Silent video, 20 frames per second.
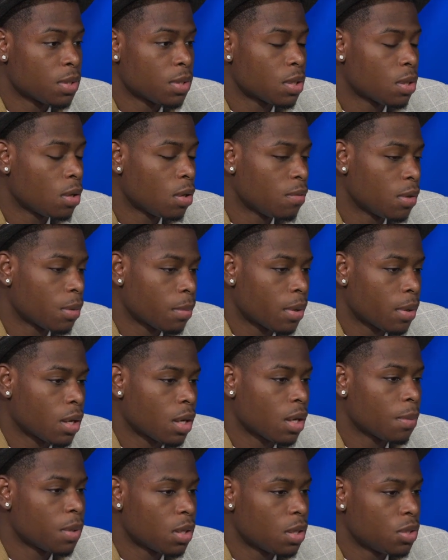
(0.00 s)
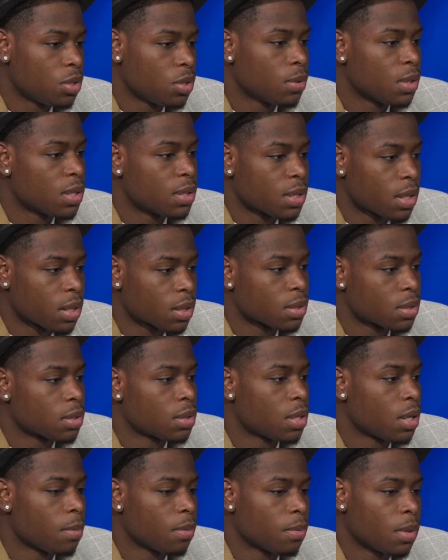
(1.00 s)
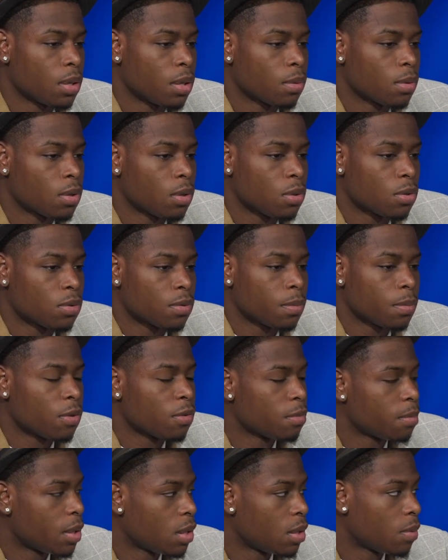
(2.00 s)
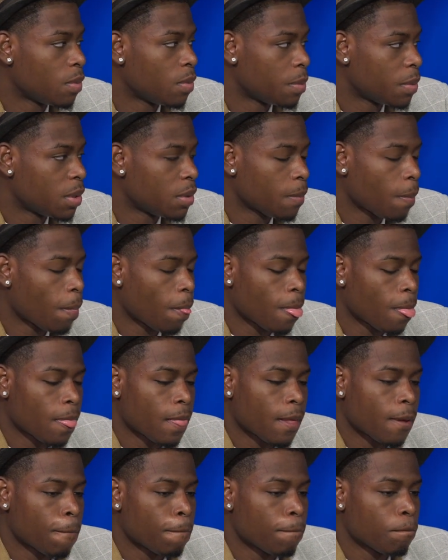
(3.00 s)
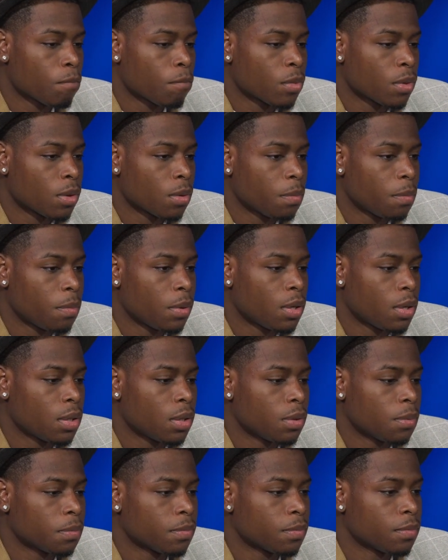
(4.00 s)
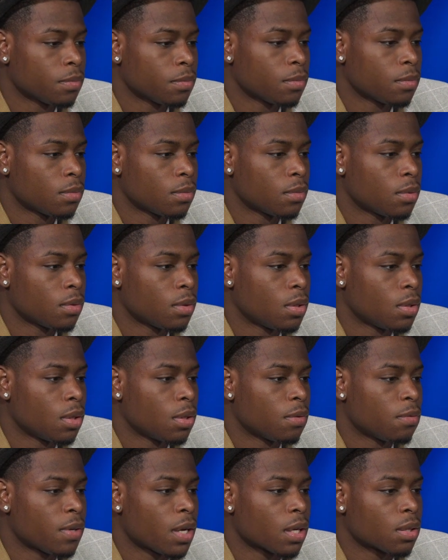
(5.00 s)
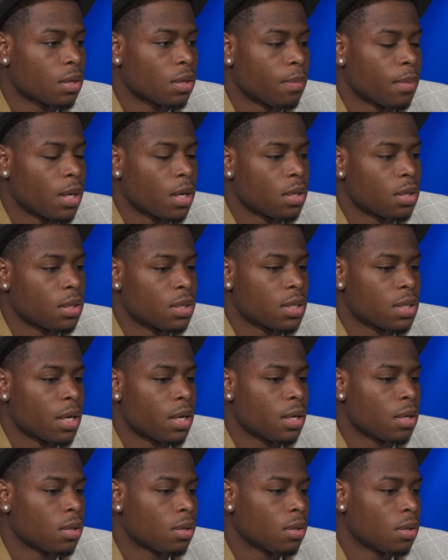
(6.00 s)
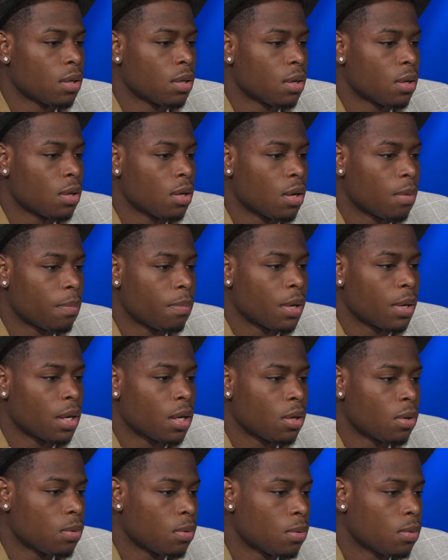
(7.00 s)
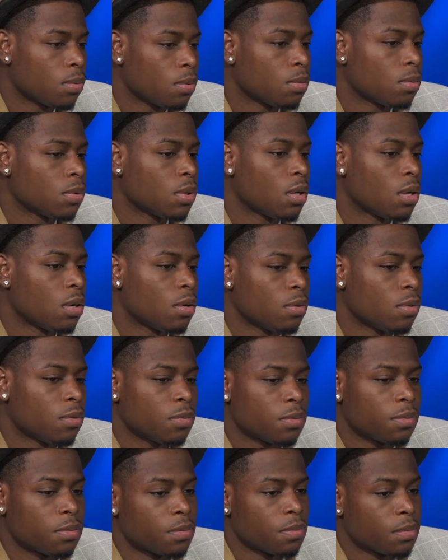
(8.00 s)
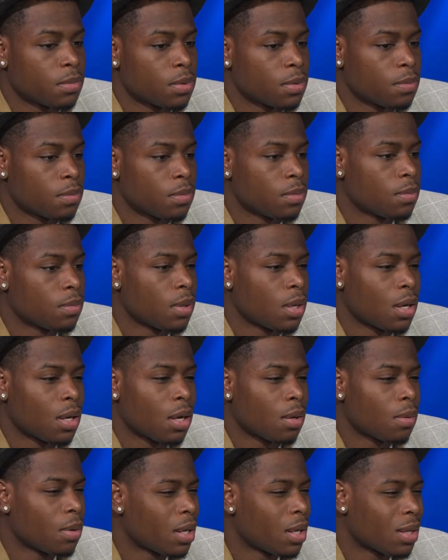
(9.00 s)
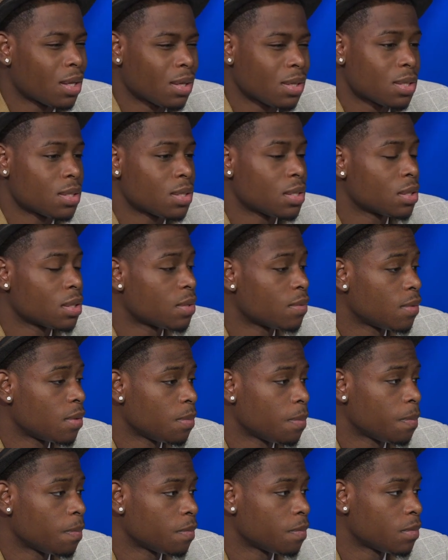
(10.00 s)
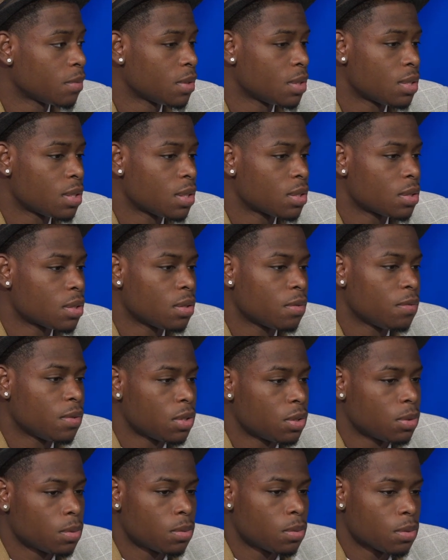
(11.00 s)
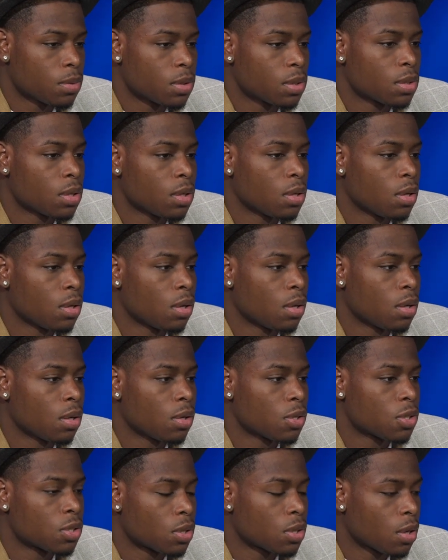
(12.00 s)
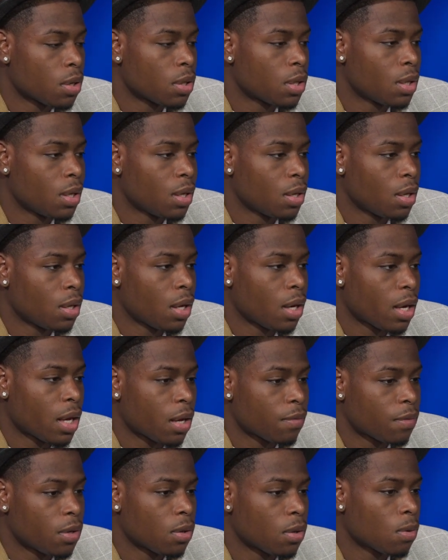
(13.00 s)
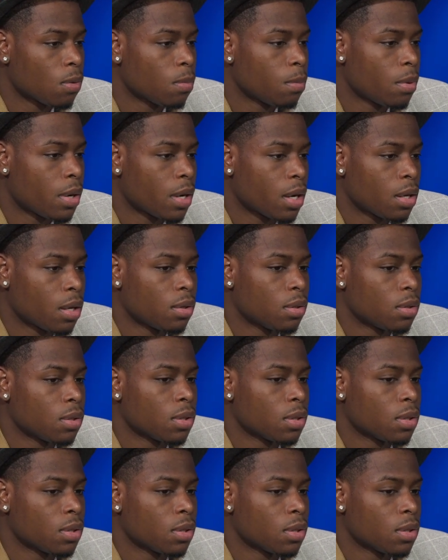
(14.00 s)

clothing brand. I mean, it's unisex. They make clothes for both men and women. But the fact of the matter is that a panel of, I think it's 6 of them, 6 individuals, started and have their whole brand